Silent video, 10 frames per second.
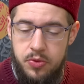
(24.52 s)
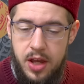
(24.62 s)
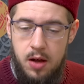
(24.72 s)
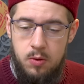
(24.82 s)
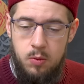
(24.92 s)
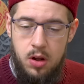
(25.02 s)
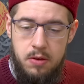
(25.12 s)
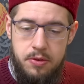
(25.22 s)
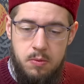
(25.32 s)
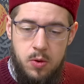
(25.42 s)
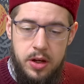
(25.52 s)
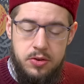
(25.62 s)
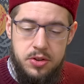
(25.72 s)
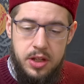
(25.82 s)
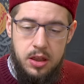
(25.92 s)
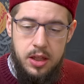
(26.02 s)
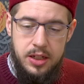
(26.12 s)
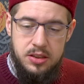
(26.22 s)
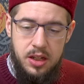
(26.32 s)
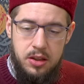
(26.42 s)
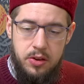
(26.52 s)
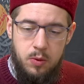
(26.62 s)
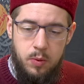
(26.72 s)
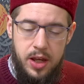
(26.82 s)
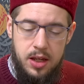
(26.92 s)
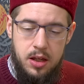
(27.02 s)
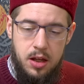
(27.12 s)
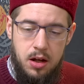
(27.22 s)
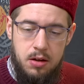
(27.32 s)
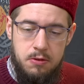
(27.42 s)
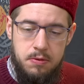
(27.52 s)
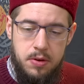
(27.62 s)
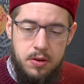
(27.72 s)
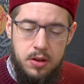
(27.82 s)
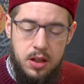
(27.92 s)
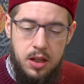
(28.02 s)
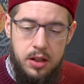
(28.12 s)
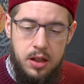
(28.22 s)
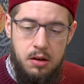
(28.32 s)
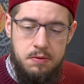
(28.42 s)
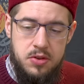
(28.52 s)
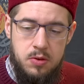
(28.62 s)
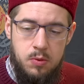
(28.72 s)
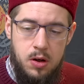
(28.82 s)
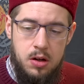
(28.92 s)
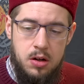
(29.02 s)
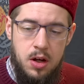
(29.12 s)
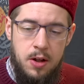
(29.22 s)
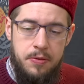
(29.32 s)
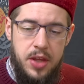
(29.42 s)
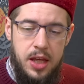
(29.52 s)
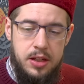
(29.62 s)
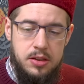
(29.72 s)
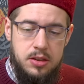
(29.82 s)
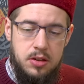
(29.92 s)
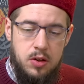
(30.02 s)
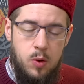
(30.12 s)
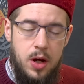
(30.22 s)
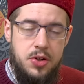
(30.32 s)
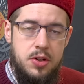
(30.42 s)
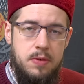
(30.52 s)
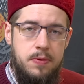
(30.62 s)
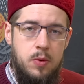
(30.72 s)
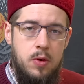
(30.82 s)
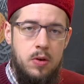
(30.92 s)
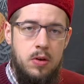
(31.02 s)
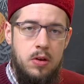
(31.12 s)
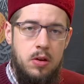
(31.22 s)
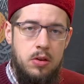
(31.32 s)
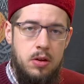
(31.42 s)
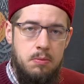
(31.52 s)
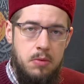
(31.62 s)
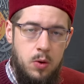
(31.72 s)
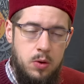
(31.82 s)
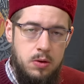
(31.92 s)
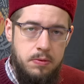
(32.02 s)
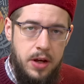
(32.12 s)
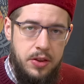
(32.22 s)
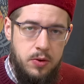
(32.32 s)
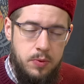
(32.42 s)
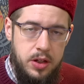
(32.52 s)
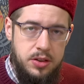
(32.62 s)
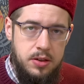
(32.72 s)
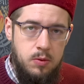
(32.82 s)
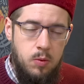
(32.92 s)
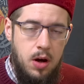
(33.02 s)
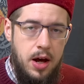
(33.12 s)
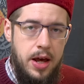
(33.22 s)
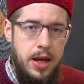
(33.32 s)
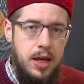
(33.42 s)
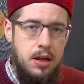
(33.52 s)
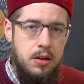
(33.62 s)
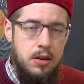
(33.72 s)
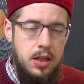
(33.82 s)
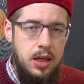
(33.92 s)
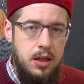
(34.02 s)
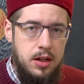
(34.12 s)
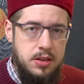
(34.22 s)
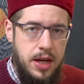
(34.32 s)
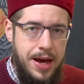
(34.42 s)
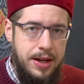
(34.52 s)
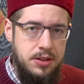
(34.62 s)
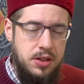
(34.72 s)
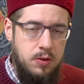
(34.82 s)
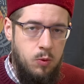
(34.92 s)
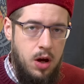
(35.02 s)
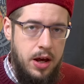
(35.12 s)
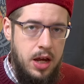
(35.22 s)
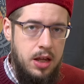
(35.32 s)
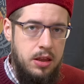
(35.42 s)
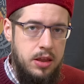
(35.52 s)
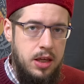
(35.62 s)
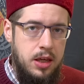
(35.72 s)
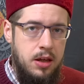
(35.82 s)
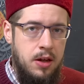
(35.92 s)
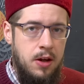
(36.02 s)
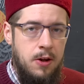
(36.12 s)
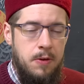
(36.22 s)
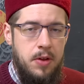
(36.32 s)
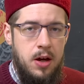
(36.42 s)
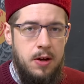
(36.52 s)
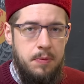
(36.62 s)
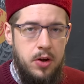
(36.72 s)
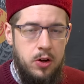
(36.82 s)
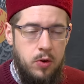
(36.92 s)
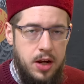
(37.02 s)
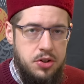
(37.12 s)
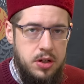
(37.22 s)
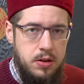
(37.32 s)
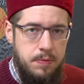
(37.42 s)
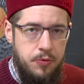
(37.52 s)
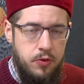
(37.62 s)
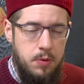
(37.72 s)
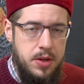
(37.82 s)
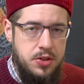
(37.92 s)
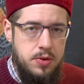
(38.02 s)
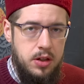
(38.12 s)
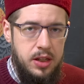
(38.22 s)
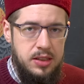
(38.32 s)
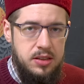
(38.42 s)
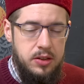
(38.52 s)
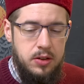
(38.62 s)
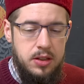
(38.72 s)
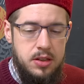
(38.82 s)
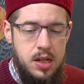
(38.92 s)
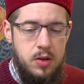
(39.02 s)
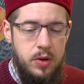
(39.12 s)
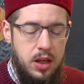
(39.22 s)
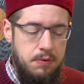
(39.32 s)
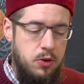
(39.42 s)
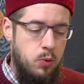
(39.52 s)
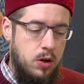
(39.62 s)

Now, one of the more interesting things in the wake of the killing of Sinwar is the question for the motive and the reason why the attacks and why the aggression from Israel is still continuing. If you